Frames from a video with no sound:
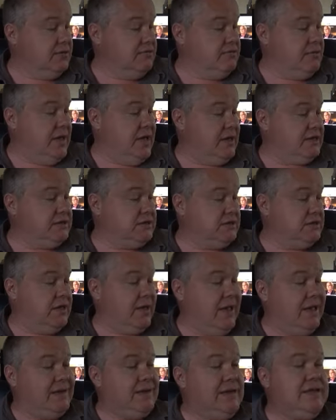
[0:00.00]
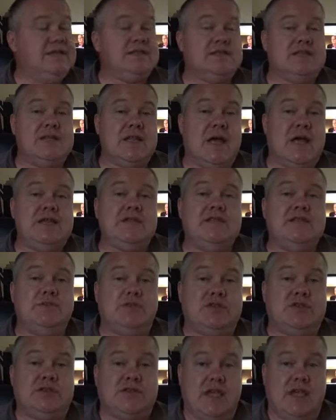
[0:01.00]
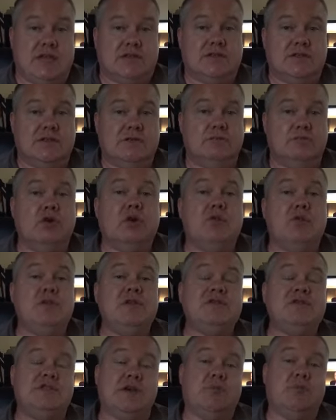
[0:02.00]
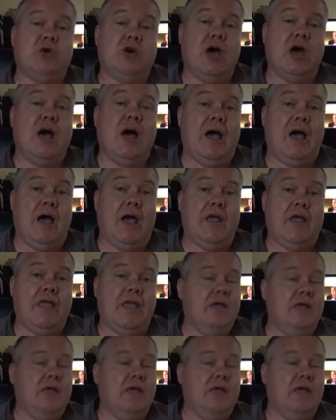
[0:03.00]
that at least 90%, probably somewhat higher,